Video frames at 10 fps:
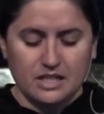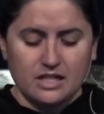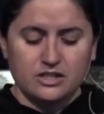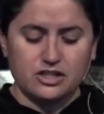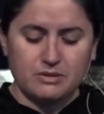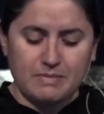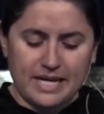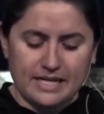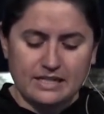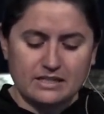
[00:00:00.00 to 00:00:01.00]
She
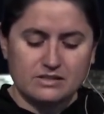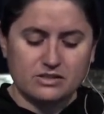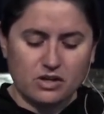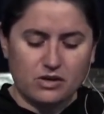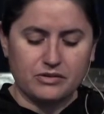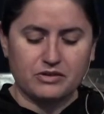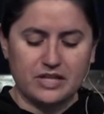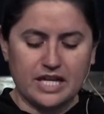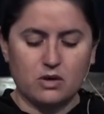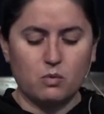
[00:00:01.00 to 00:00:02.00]
made Saul
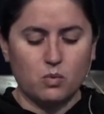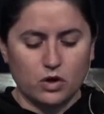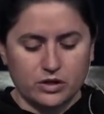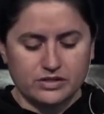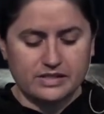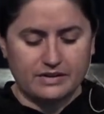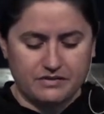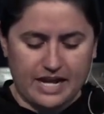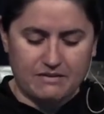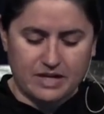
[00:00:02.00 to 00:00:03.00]
think worse of
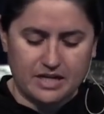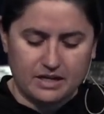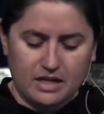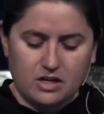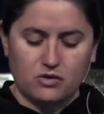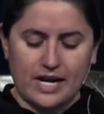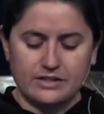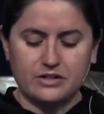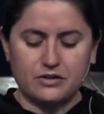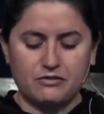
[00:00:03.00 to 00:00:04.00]
David.
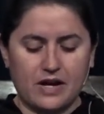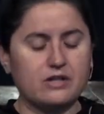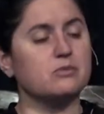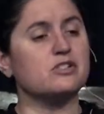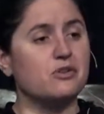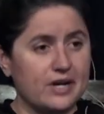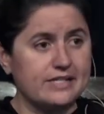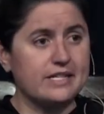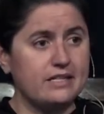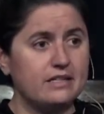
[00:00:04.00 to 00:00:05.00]
Granted, her father was
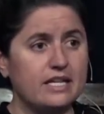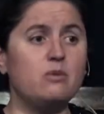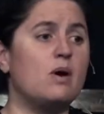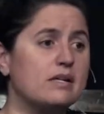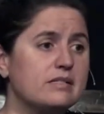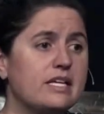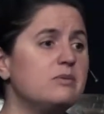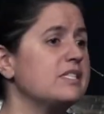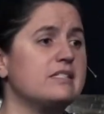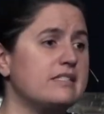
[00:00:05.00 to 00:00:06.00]
crazy. He was. He
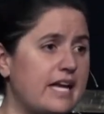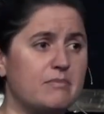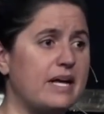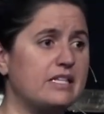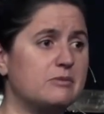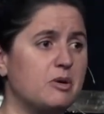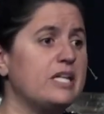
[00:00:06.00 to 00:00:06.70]
was insane by this point.